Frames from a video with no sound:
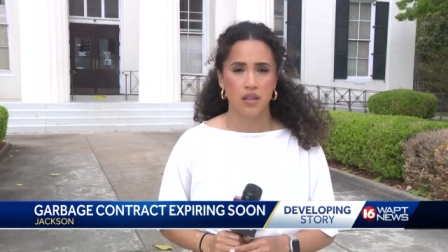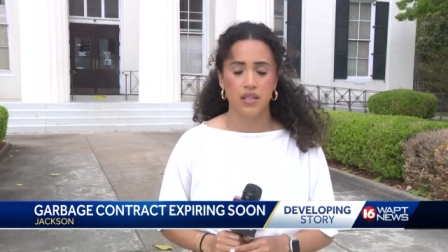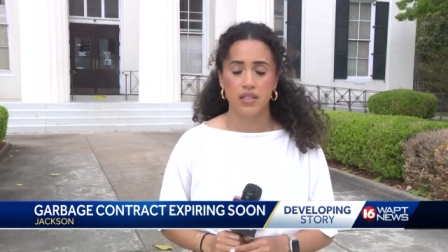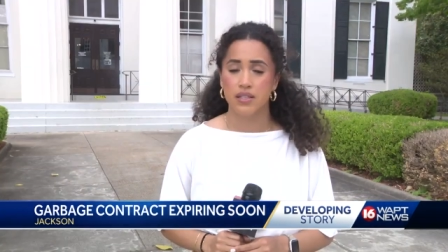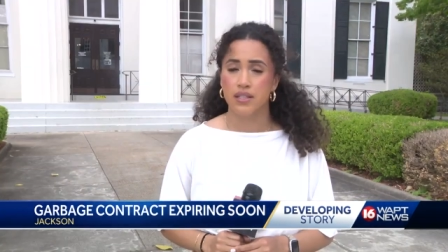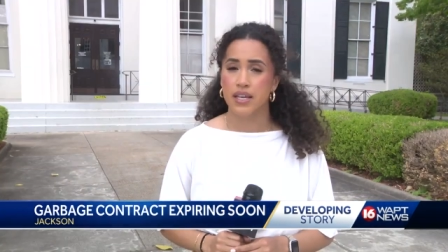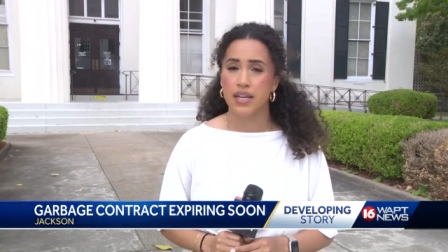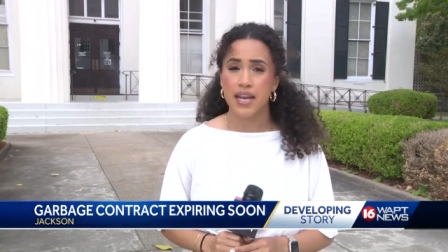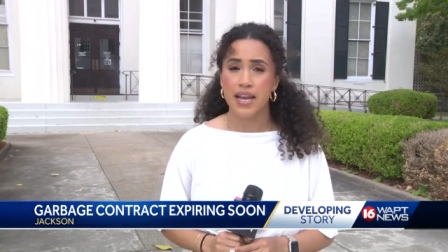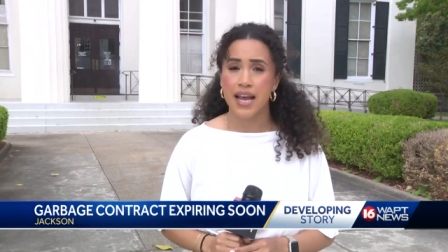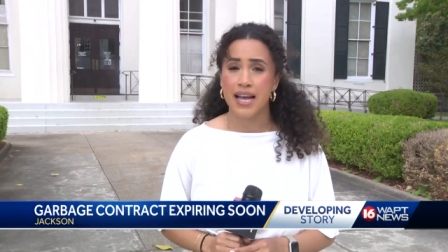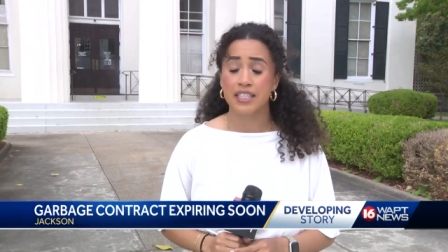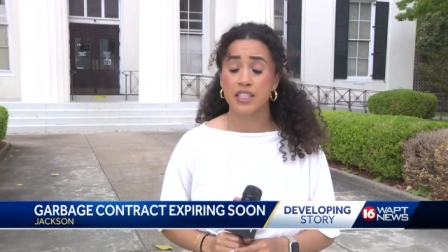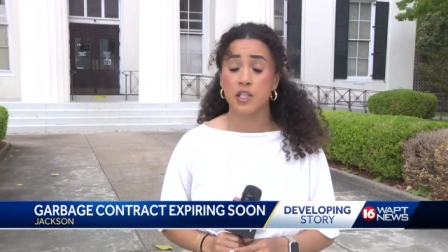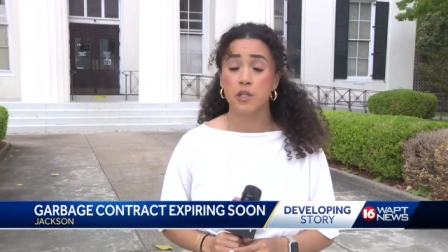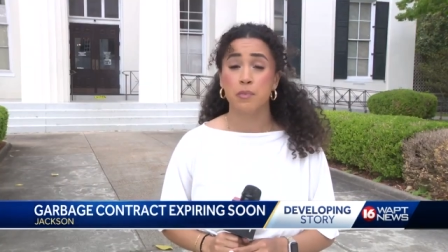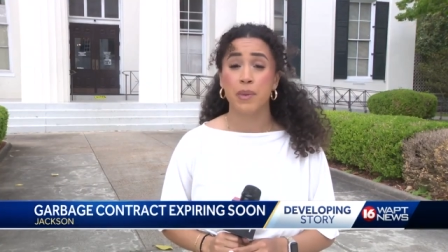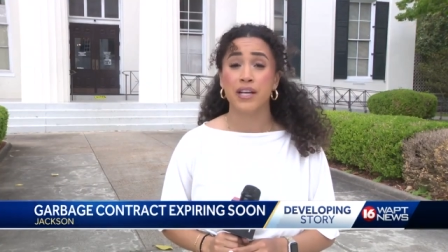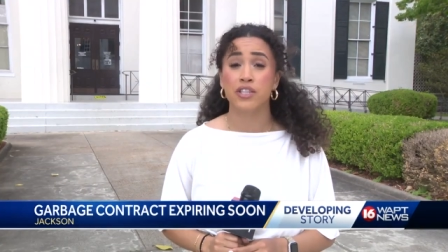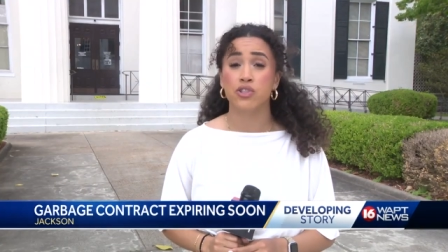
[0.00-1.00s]
The city has
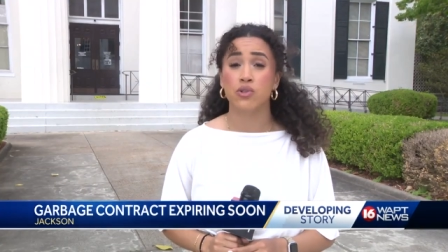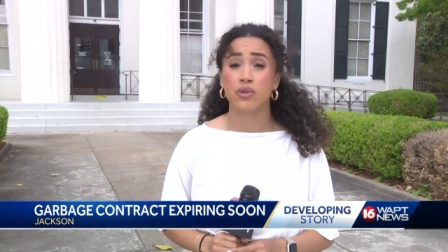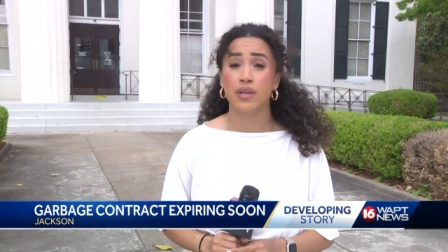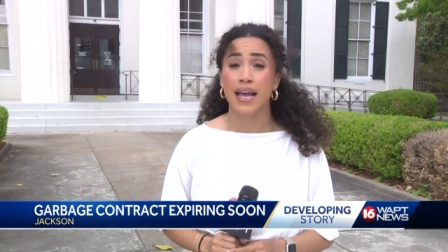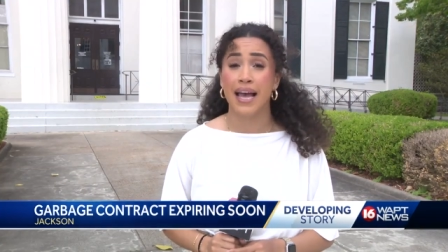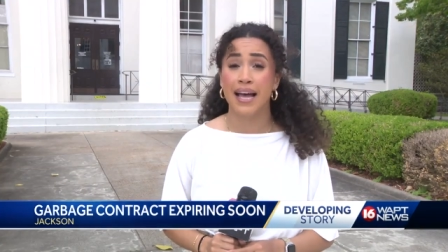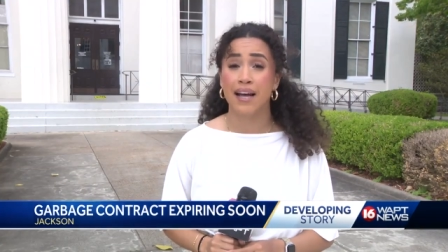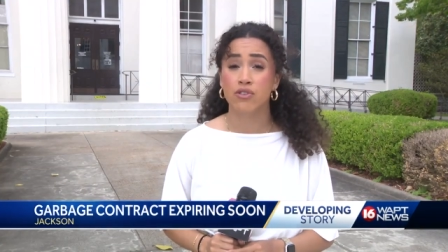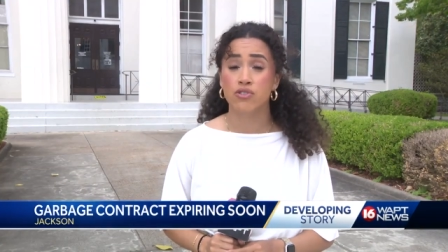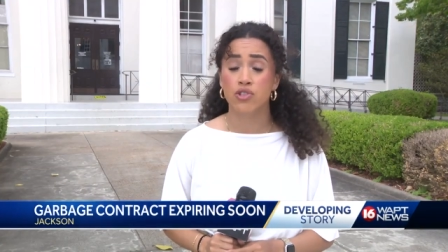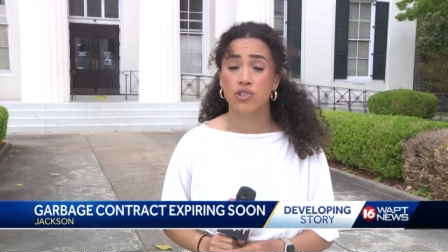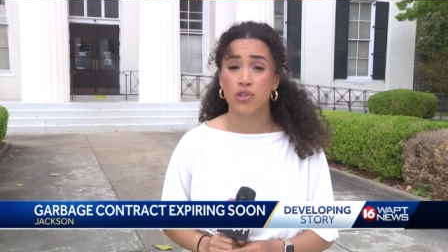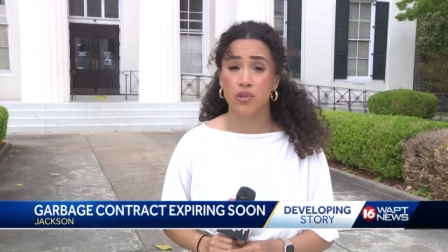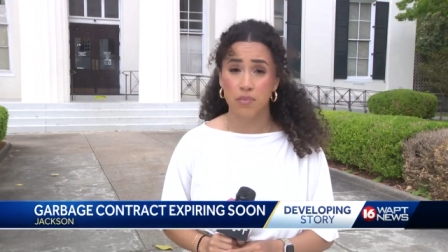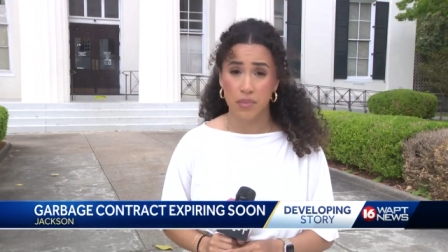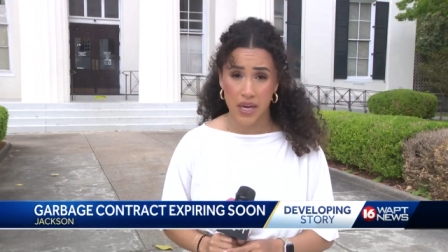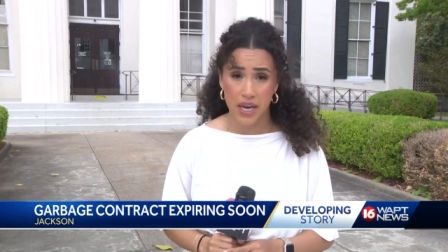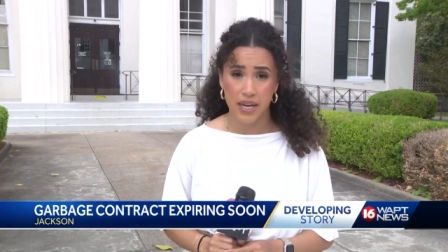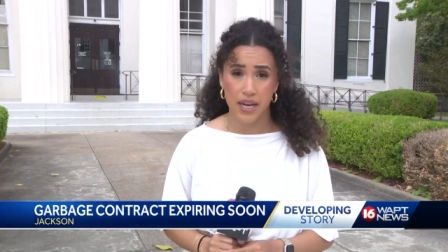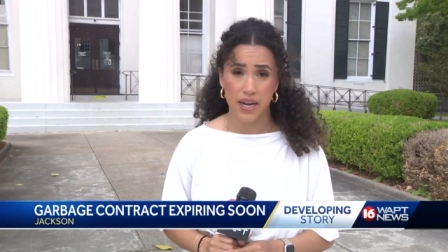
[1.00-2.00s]
a special council
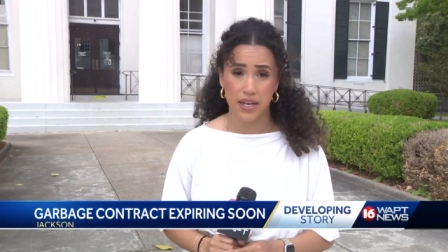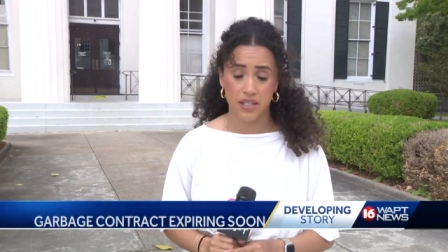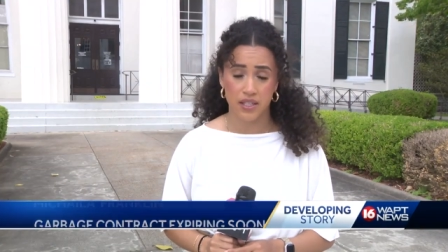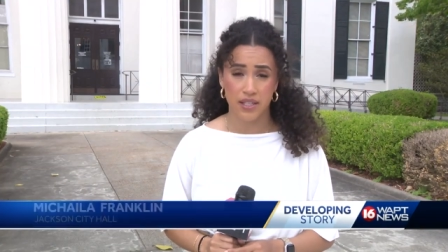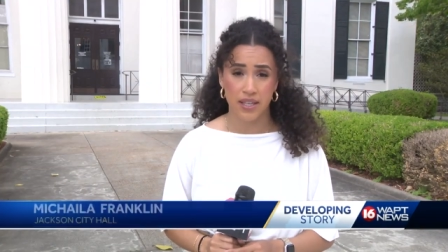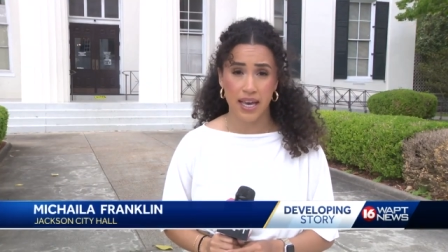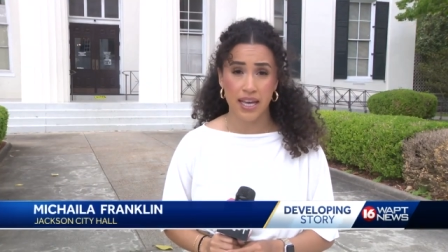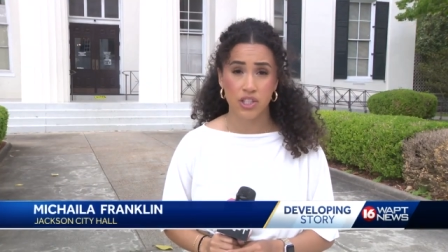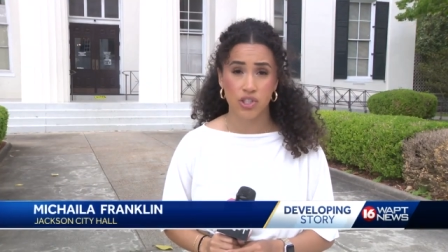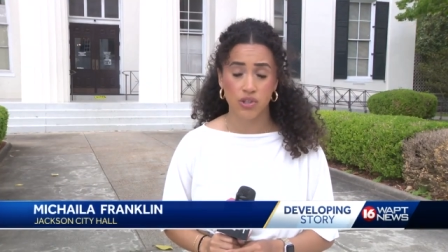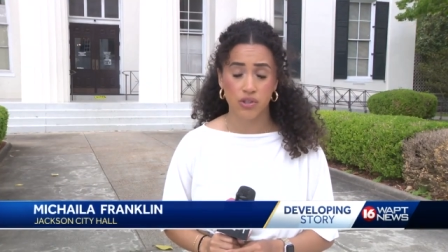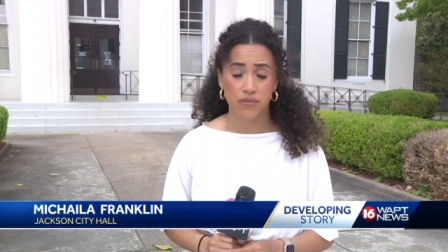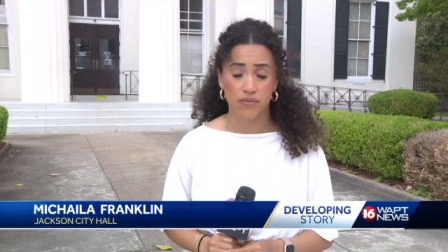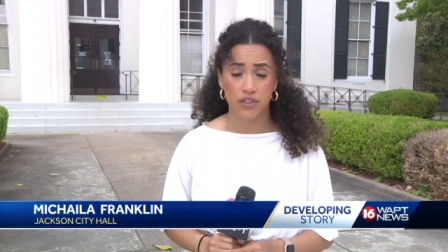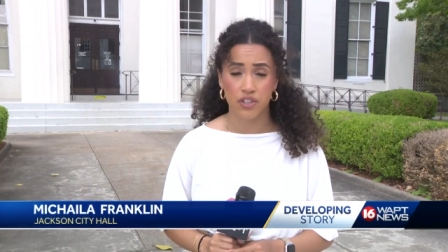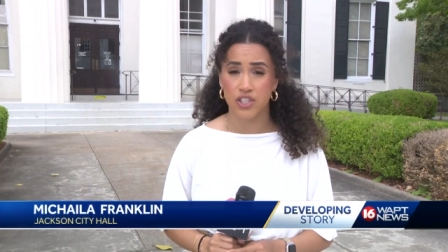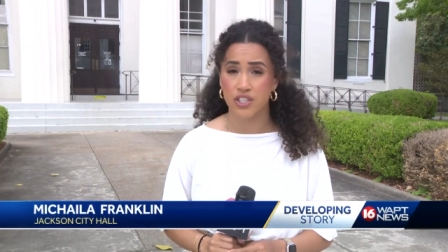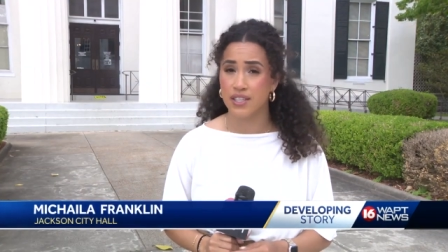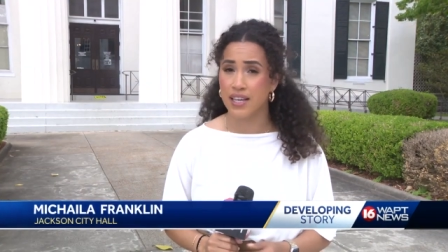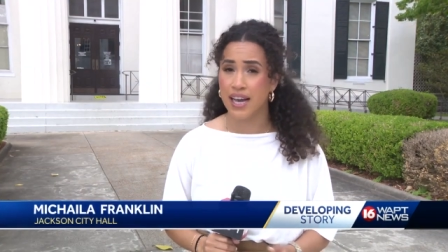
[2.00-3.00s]
meeting scheduled
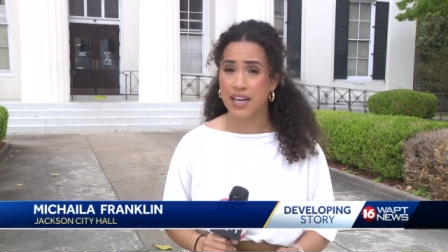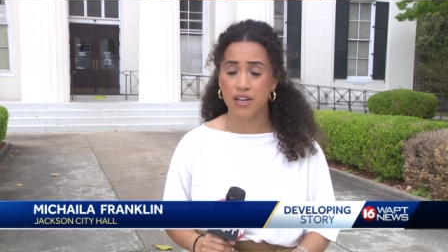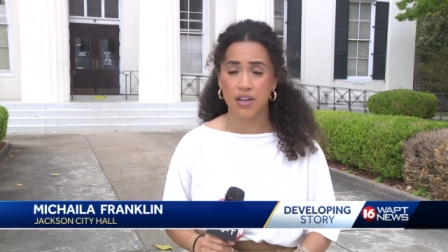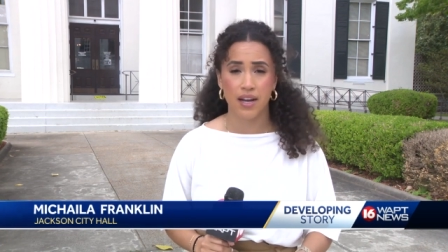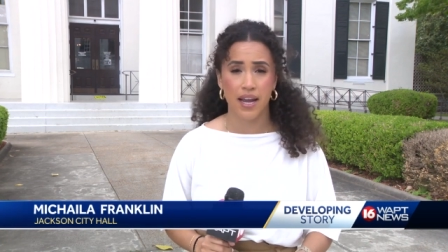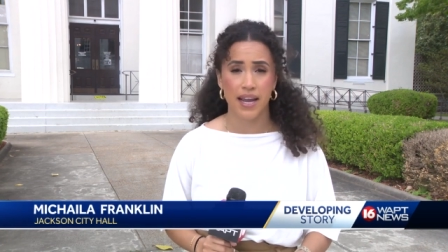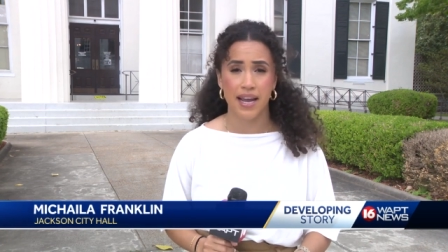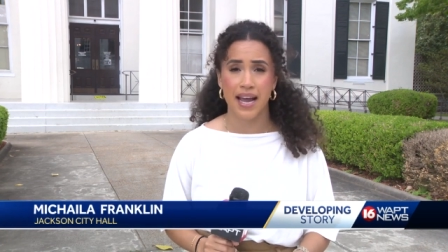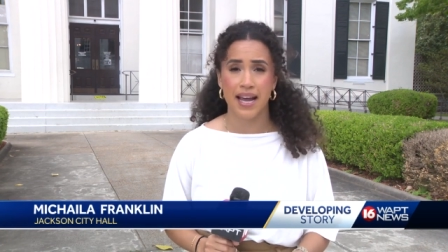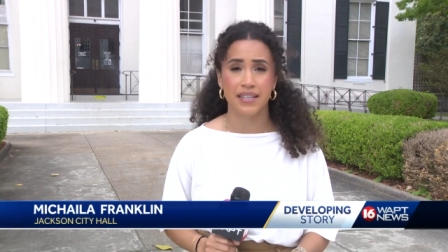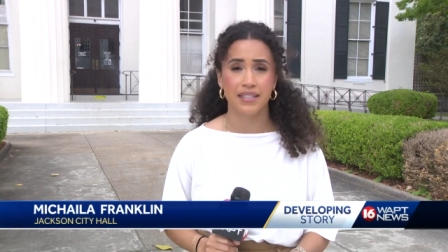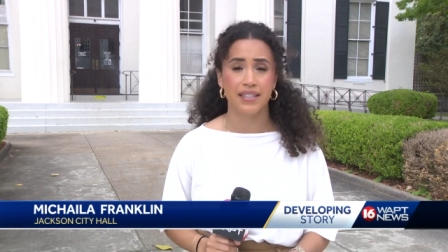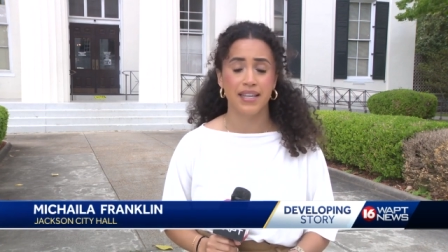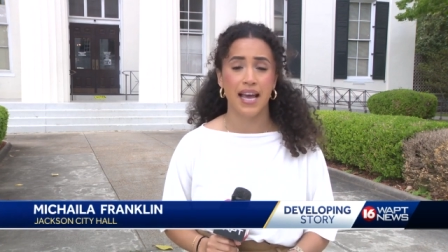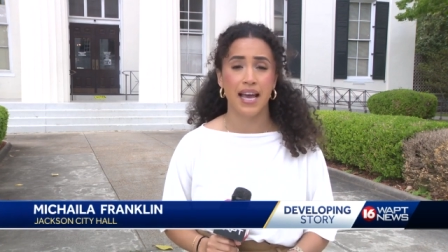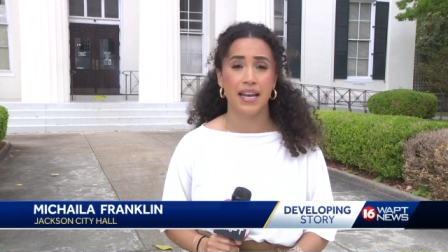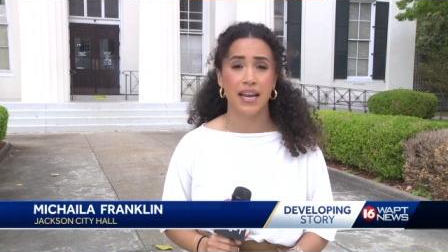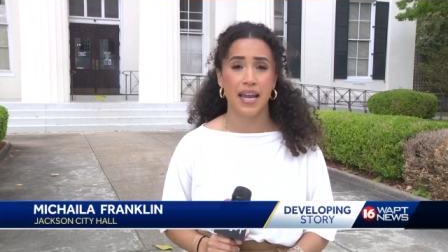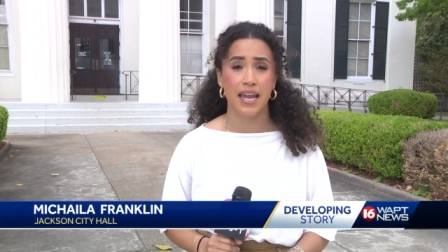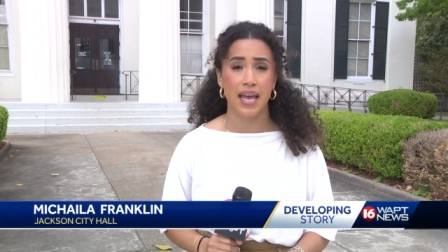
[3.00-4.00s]
for Saturday at
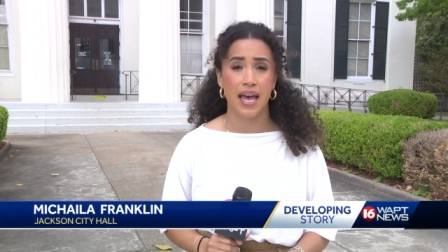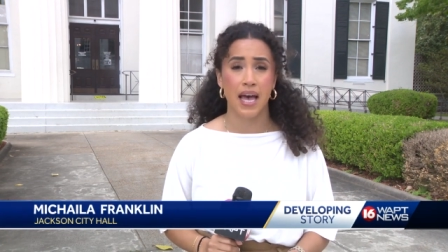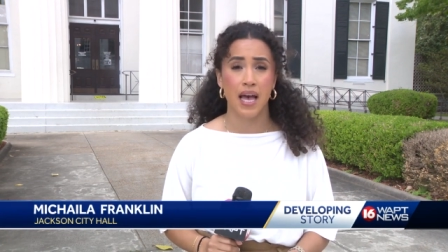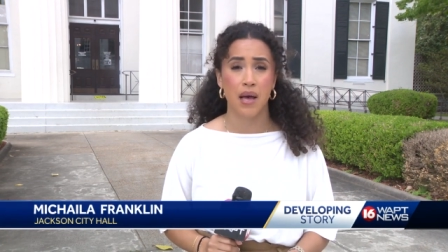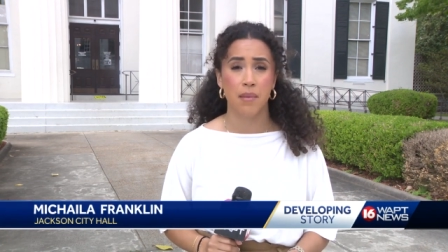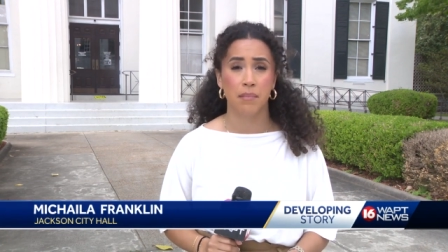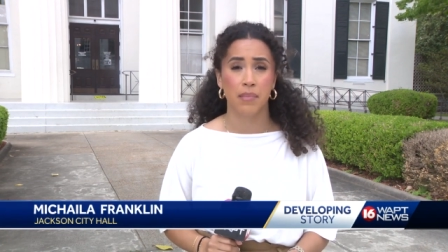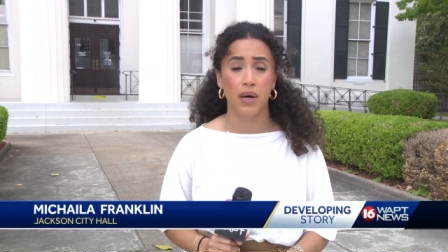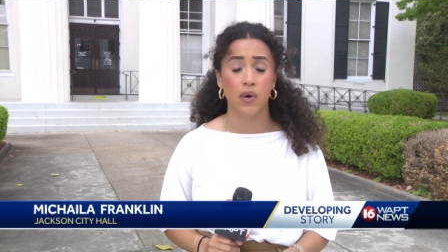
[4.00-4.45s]
10 a.m.,